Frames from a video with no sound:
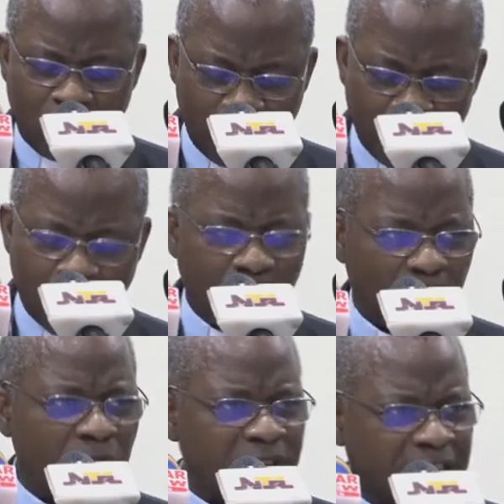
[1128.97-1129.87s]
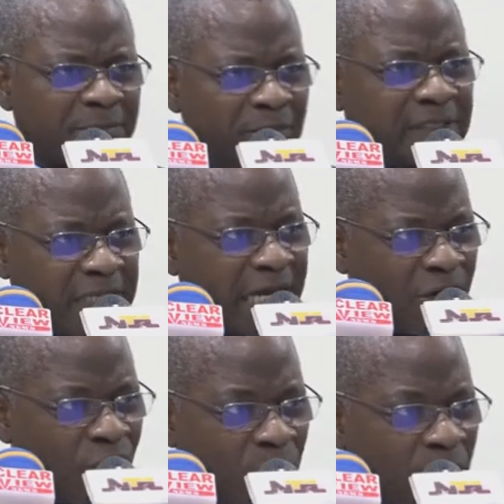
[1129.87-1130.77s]
who call this place their
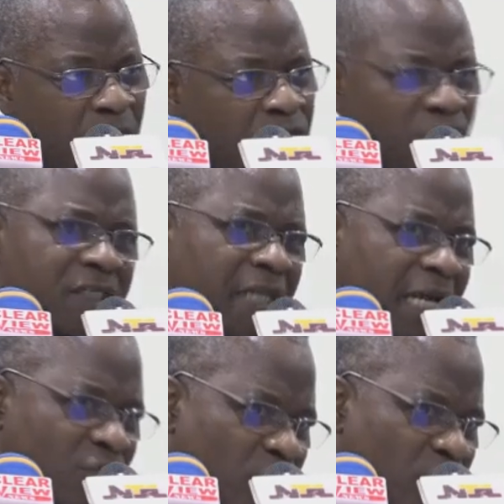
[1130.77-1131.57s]
home. Just last